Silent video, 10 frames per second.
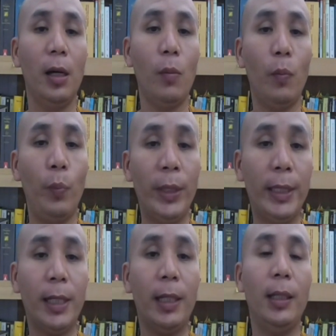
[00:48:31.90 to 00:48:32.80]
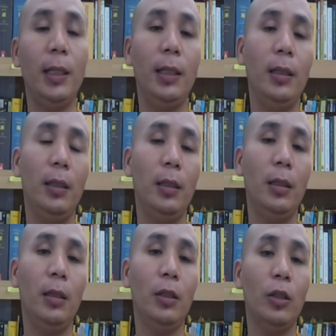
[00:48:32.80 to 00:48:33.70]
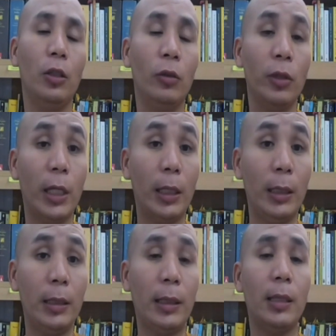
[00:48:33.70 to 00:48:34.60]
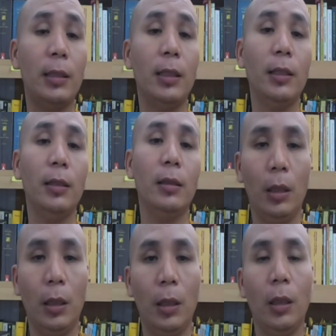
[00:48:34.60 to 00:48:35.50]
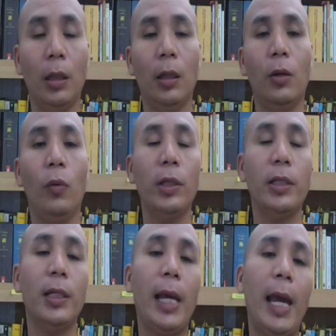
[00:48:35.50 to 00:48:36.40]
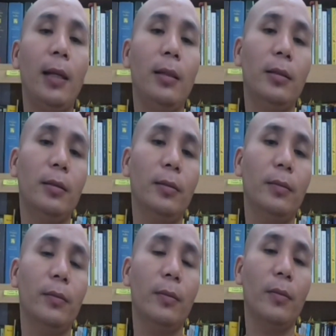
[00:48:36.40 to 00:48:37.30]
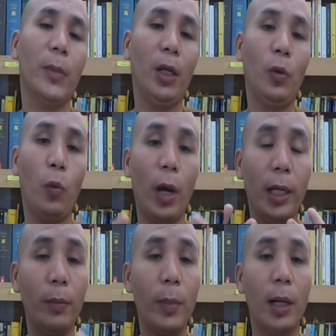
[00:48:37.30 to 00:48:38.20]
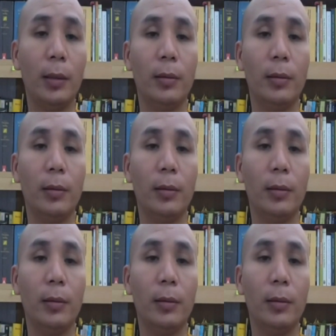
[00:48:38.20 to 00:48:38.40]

physically, social distancing, washing hands, and wearing masks,